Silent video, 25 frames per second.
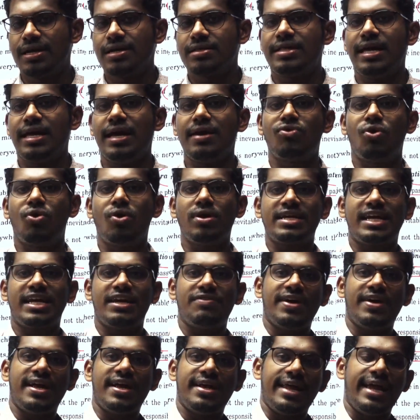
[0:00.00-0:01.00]
They won't
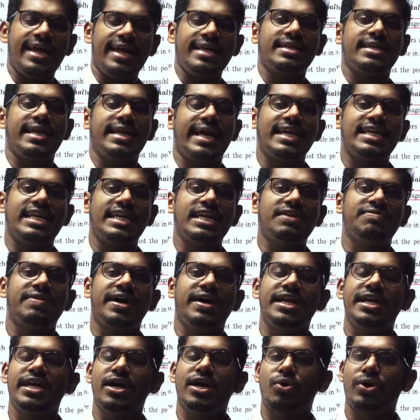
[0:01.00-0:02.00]
give a negative
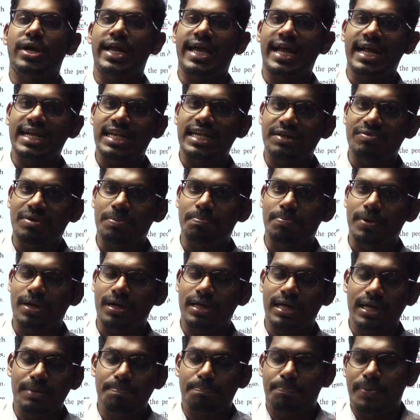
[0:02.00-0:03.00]
idea or negative
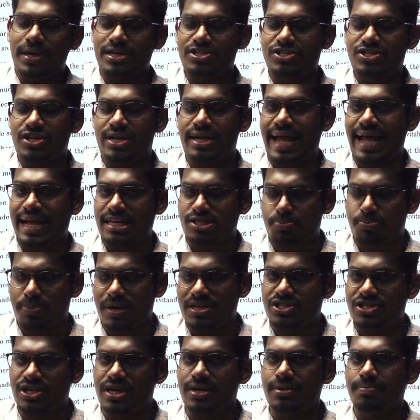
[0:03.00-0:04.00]

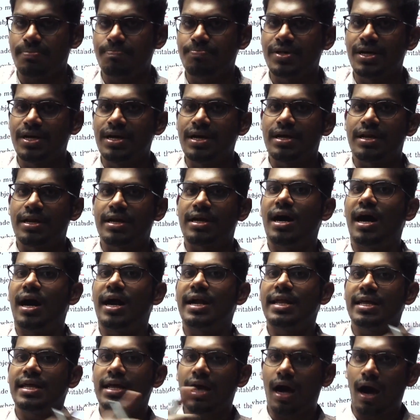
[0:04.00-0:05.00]
expression
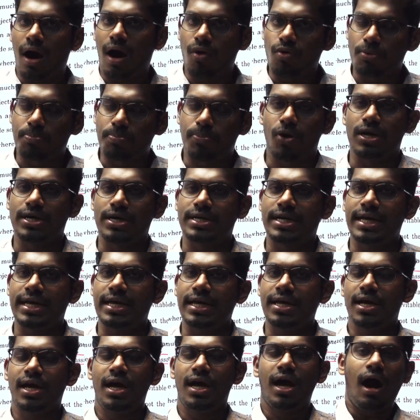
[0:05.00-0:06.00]
regarding our
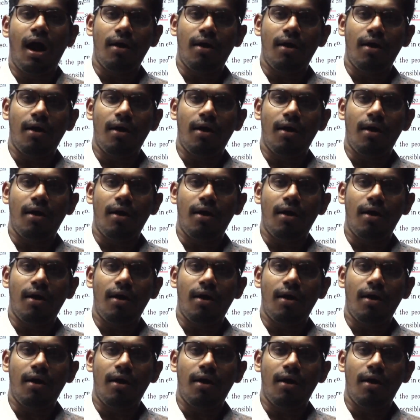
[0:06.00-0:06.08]
polity,